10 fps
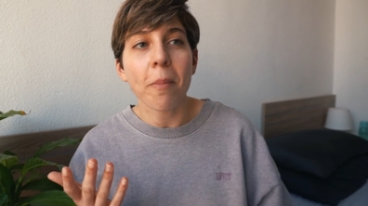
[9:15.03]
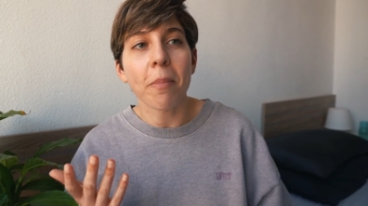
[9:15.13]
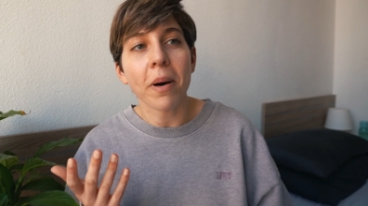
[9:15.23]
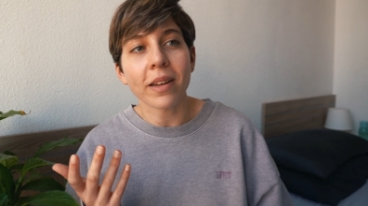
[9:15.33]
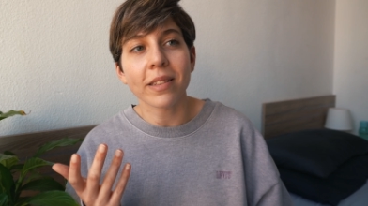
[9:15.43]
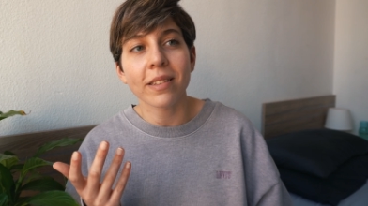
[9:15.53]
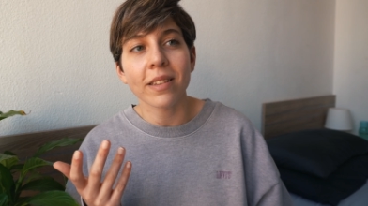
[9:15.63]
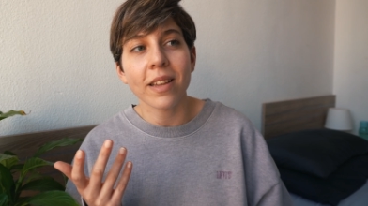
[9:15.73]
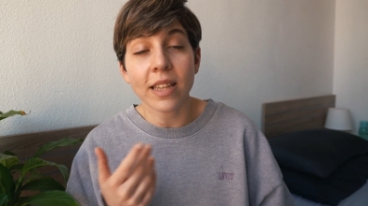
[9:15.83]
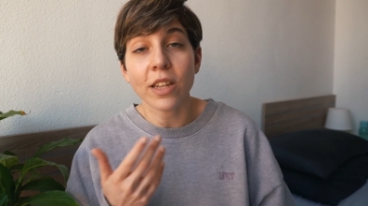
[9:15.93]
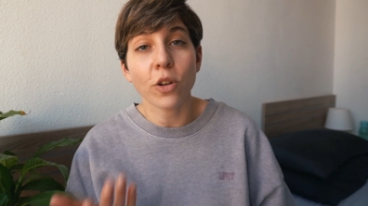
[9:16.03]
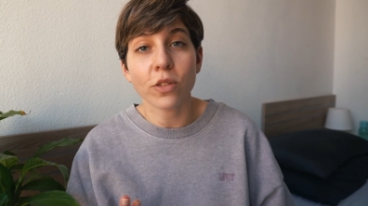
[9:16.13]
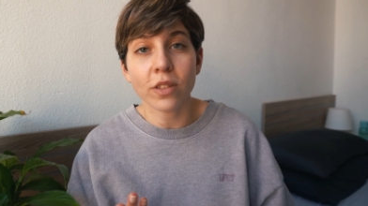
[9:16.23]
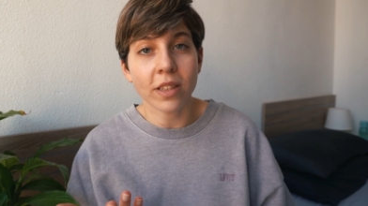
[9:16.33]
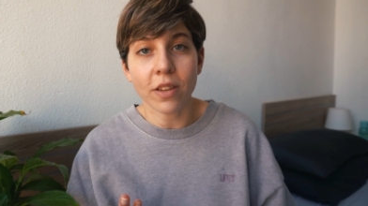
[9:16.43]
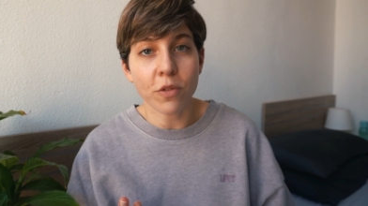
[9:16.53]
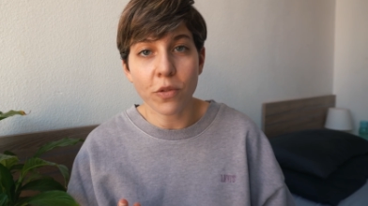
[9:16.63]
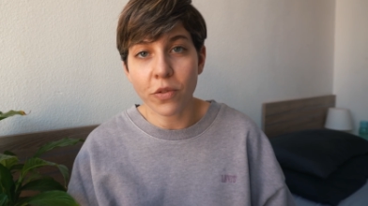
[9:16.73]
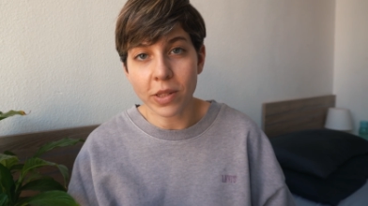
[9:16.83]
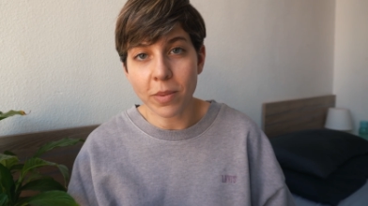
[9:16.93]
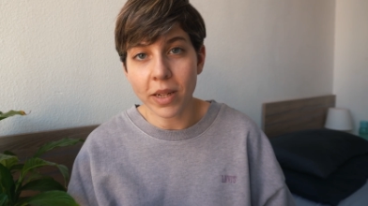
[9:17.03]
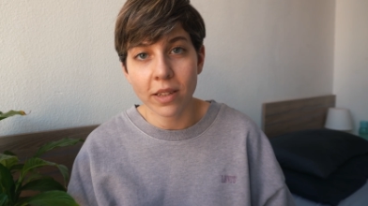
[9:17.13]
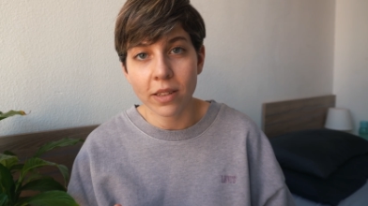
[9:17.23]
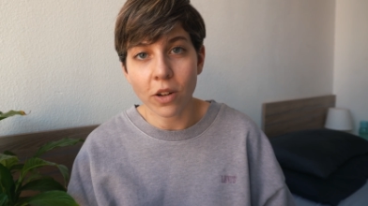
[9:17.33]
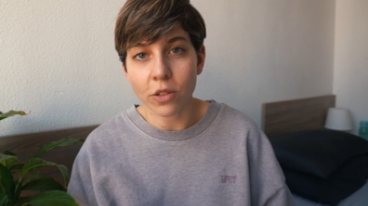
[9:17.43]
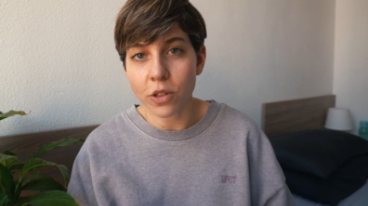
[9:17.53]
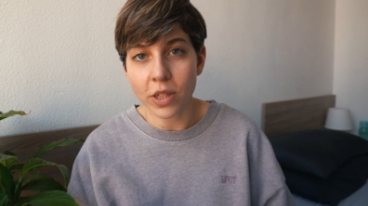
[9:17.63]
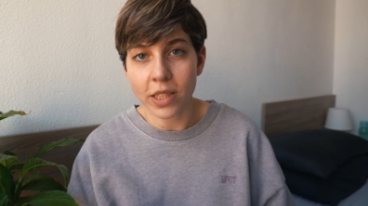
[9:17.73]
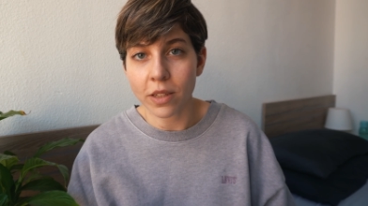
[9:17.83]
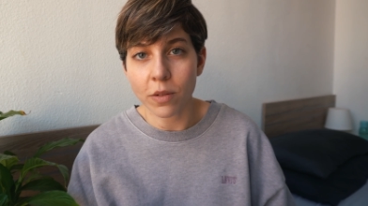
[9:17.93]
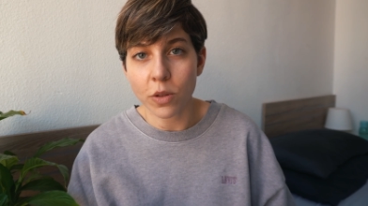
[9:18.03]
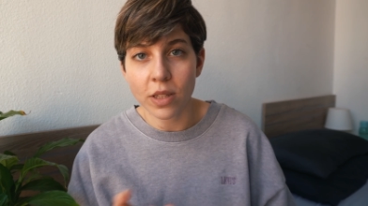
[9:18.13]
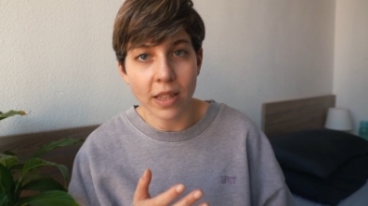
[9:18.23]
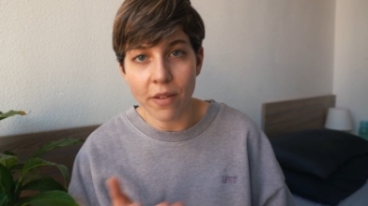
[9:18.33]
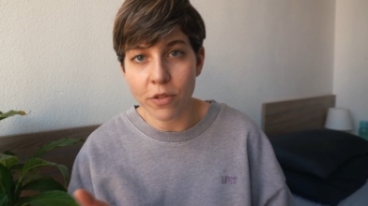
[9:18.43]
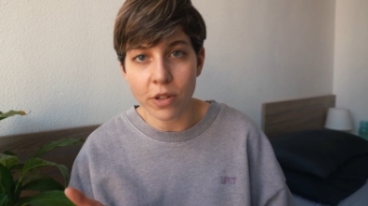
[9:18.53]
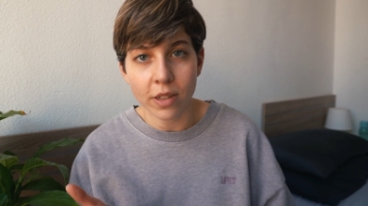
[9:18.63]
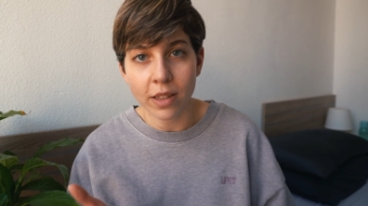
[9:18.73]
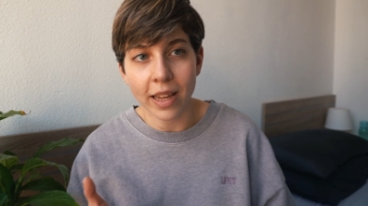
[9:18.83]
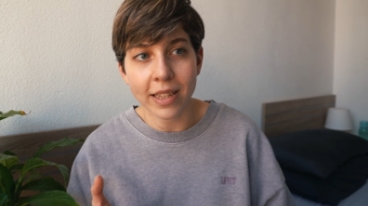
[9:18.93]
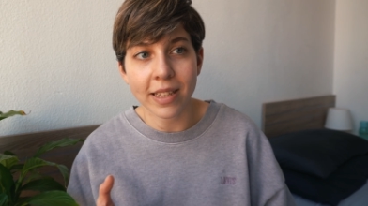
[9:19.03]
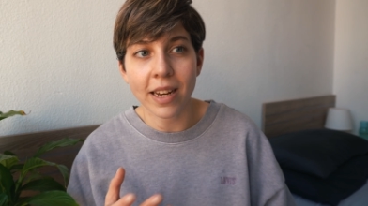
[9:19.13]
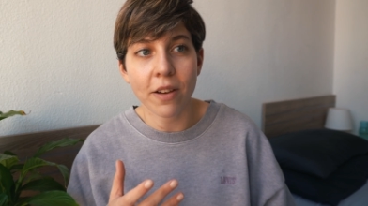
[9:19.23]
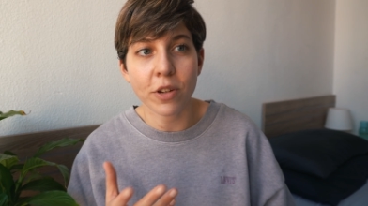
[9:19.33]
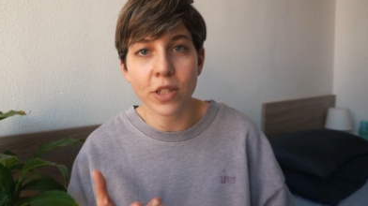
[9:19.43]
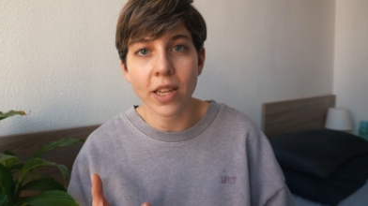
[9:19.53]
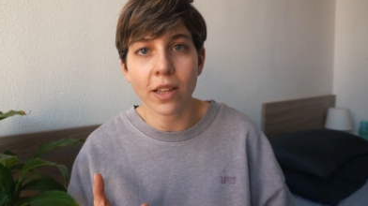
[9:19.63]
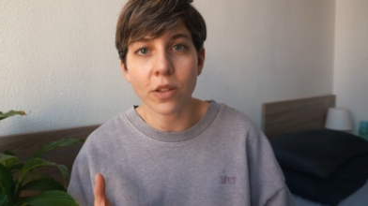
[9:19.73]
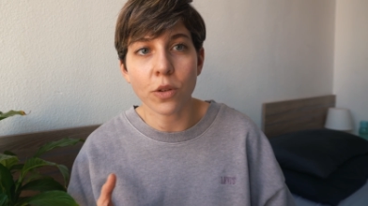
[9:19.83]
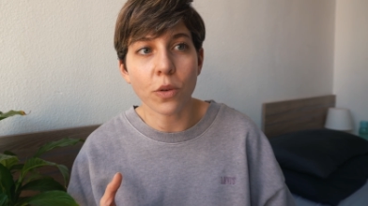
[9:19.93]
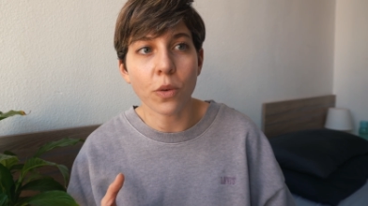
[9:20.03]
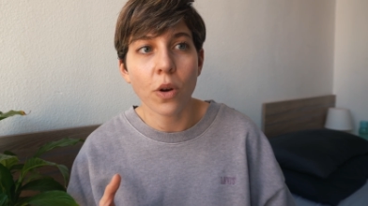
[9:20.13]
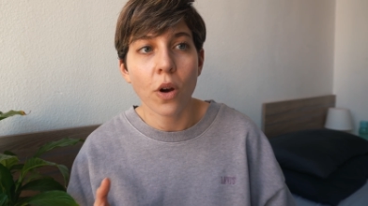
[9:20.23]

but they don't give you feedback on your interviews, never. Like, they never tell you,